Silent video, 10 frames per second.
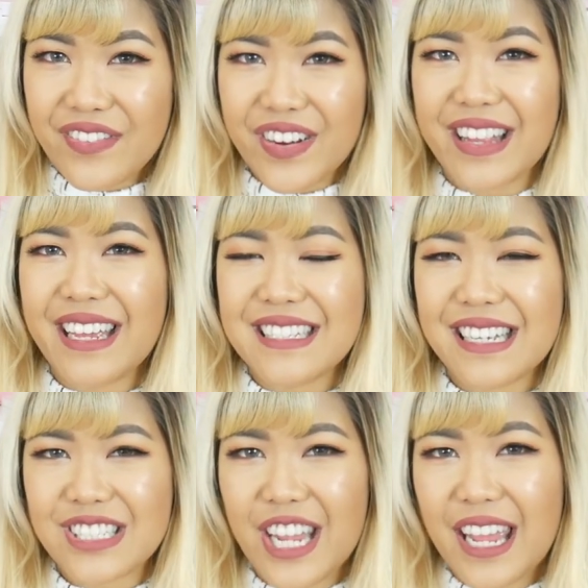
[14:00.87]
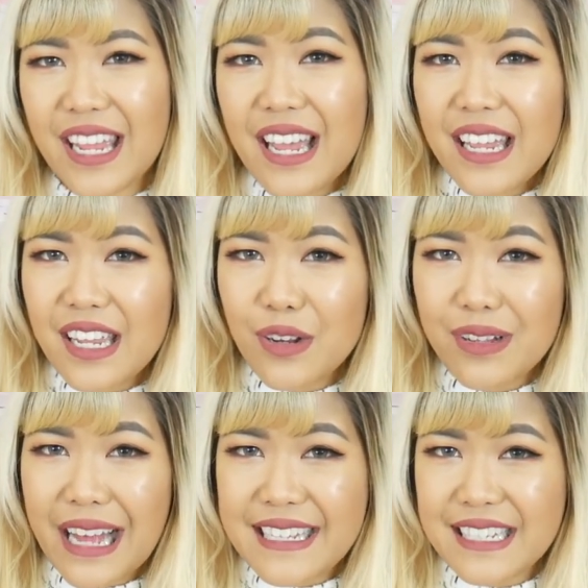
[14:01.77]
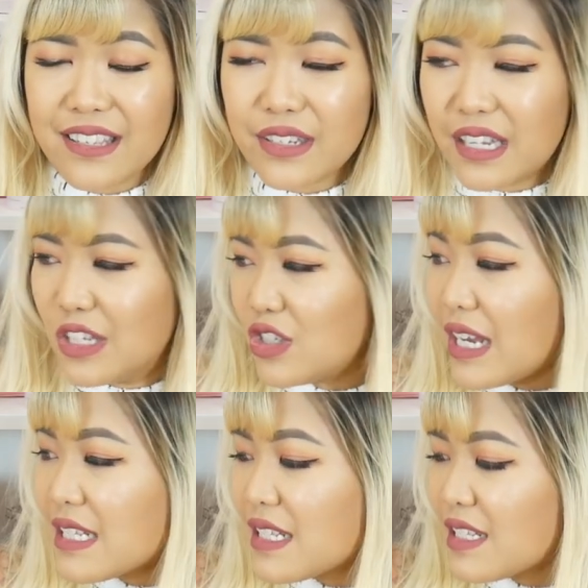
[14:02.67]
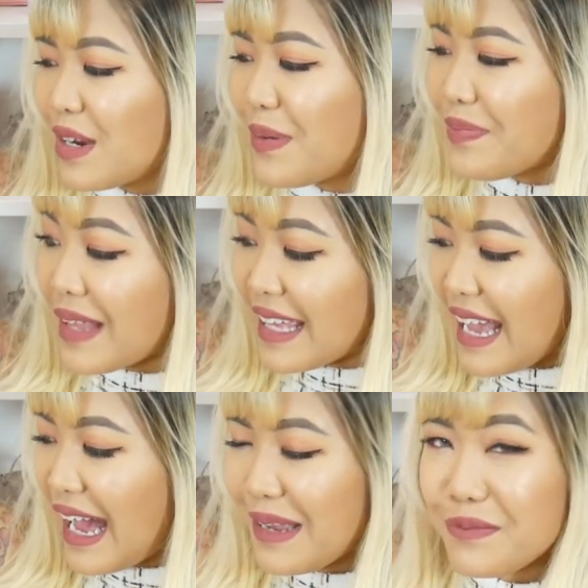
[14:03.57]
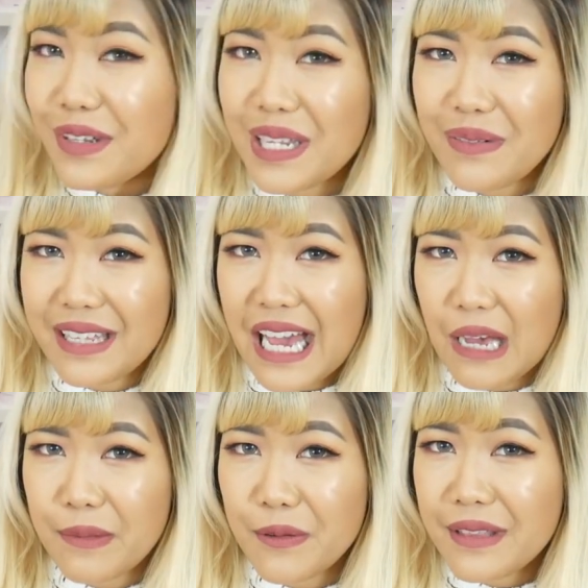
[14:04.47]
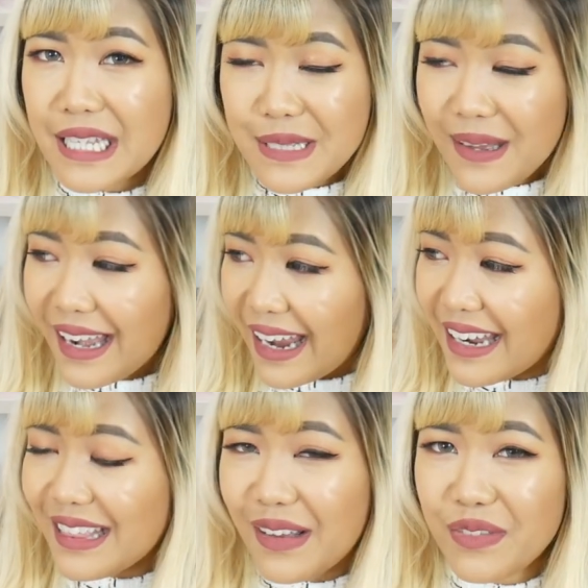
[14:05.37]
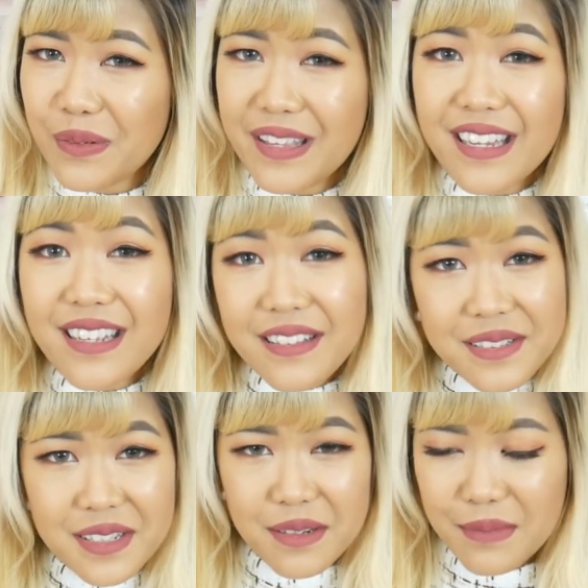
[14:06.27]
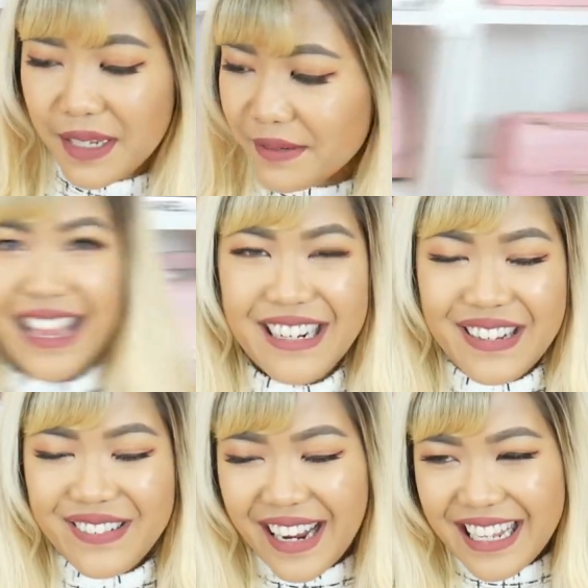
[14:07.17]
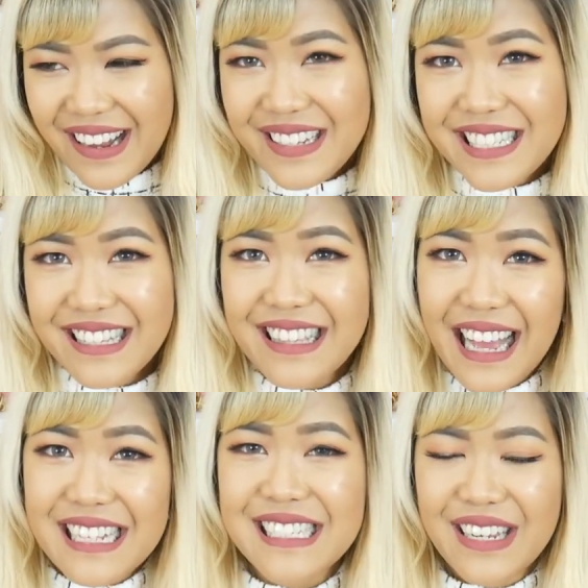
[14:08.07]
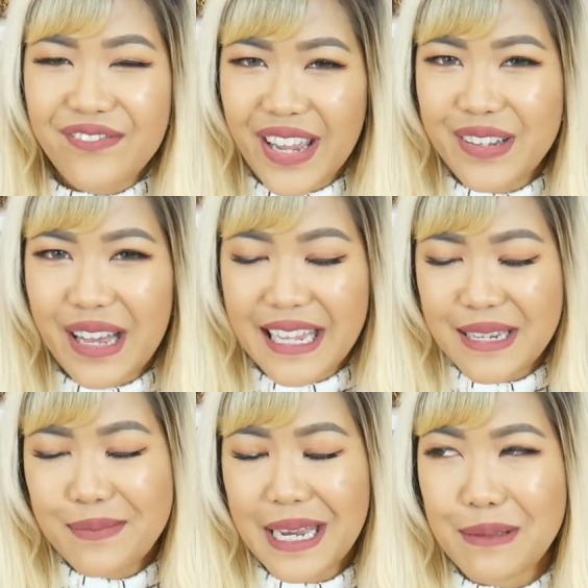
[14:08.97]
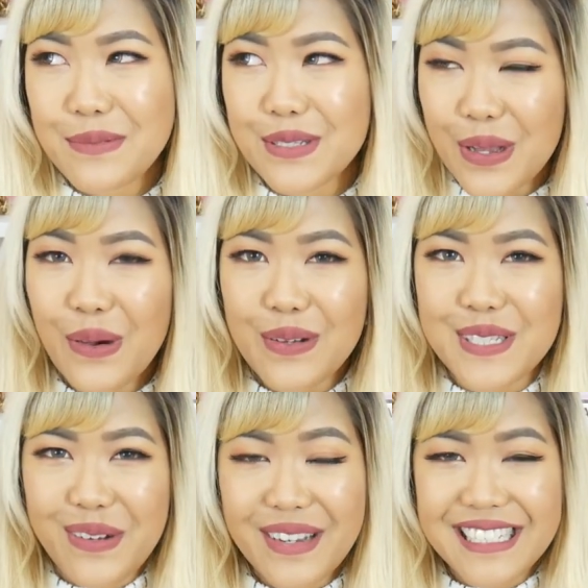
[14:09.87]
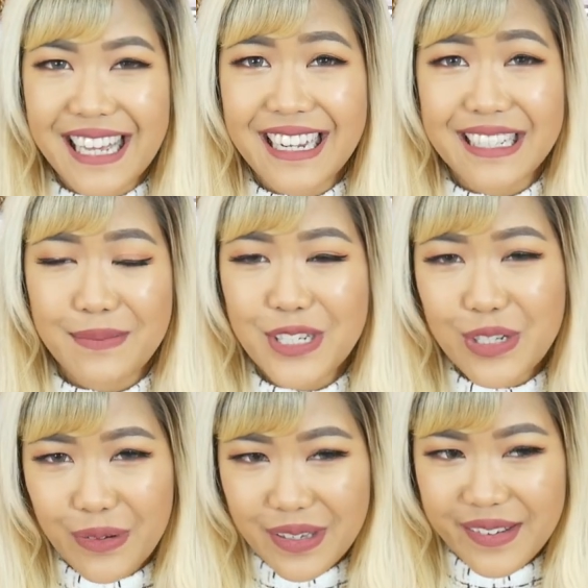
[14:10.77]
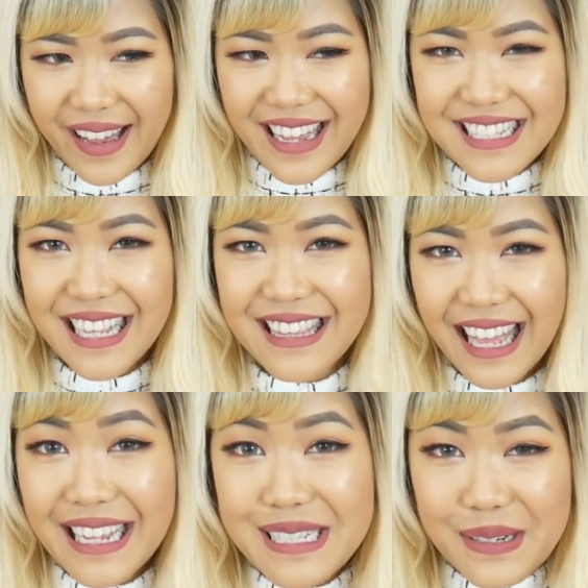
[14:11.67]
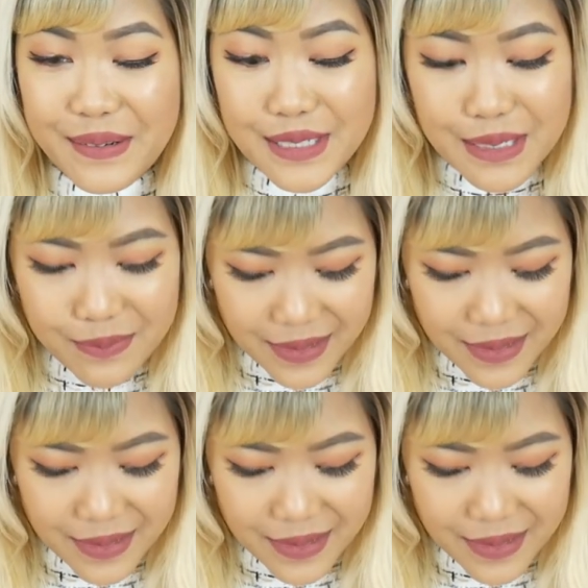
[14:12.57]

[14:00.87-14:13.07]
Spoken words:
for like such a, you know, classic looking dress. So yeah, I'm really, really happy with this one, and I love the way that it looks on me. And all right, on to the last and final item that I'm so, so excited to be showing you guys, and that is going to